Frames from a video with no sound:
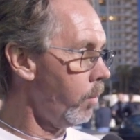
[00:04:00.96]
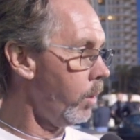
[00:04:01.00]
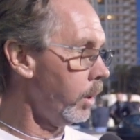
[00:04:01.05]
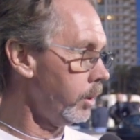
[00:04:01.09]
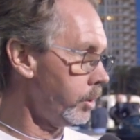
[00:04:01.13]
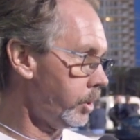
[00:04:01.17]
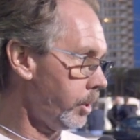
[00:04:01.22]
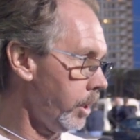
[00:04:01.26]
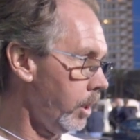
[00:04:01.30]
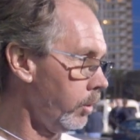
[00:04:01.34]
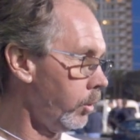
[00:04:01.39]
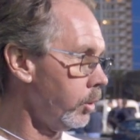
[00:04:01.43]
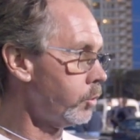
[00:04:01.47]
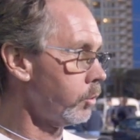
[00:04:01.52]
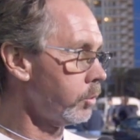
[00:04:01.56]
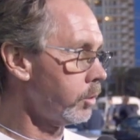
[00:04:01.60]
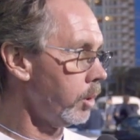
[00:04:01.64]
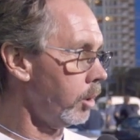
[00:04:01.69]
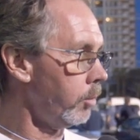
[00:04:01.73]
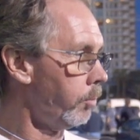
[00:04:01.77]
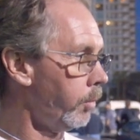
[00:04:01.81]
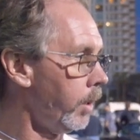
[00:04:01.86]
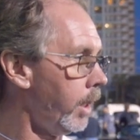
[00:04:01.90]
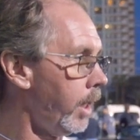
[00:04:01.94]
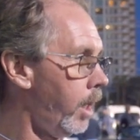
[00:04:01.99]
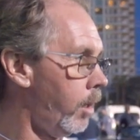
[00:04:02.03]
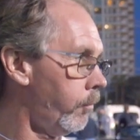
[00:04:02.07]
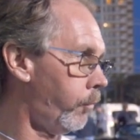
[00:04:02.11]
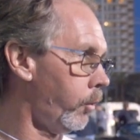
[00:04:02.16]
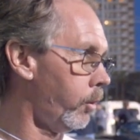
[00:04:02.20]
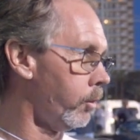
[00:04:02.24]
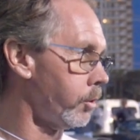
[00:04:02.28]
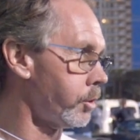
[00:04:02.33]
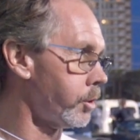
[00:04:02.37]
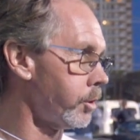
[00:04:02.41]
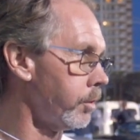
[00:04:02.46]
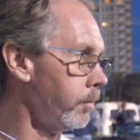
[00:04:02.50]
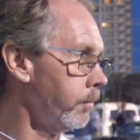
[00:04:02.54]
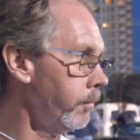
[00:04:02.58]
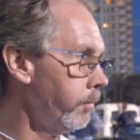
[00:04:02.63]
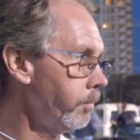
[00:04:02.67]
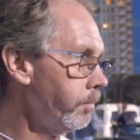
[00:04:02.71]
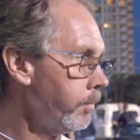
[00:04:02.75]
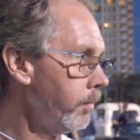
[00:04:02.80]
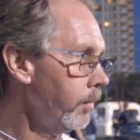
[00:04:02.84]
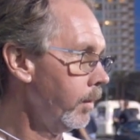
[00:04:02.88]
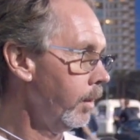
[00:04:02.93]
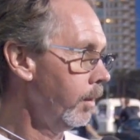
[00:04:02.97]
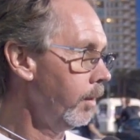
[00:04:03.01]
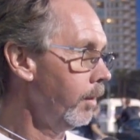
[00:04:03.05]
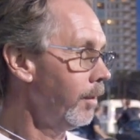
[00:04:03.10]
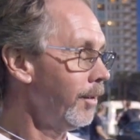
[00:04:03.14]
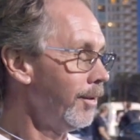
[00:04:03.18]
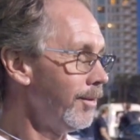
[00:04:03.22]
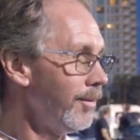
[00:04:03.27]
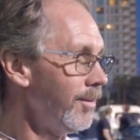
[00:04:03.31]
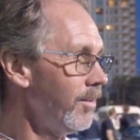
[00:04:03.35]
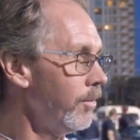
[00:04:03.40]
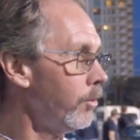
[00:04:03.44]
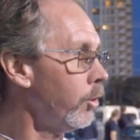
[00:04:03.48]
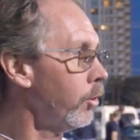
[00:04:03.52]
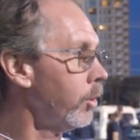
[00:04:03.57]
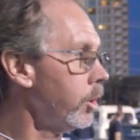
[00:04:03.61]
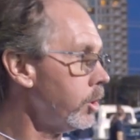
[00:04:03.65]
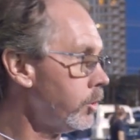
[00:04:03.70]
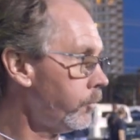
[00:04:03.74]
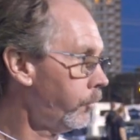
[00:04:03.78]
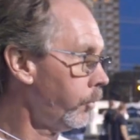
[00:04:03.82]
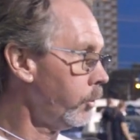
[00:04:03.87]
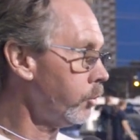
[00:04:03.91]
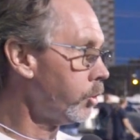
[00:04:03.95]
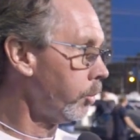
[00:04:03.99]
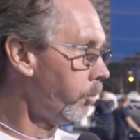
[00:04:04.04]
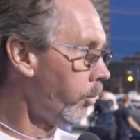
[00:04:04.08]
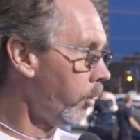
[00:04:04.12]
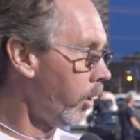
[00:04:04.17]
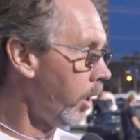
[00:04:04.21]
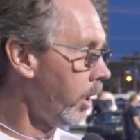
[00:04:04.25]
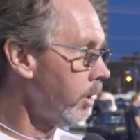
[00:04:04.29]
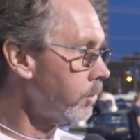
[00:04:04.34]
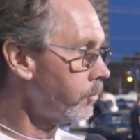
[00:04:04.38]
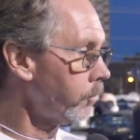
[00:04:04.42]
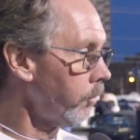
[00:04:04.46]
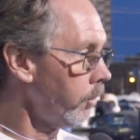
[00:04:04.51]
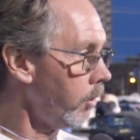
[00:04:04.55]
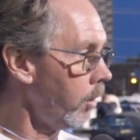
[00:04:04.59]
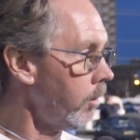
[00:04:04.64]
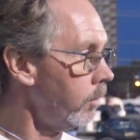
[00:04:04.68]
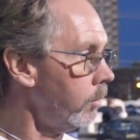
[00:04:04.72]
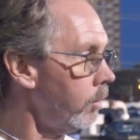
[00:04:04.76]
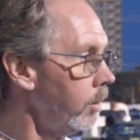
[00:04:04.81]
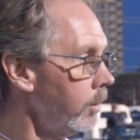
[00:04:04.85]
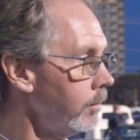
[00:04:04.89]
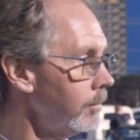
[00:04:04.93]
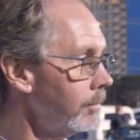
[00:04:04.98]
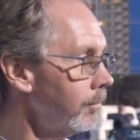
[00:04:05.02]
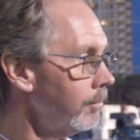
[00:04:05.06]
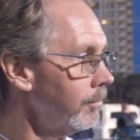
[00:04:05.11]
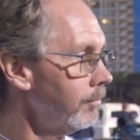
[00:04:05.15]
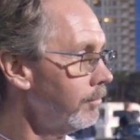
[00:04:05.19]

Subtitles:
I wanted to see how this was going to play out first. Yeah. There is future plans for another one.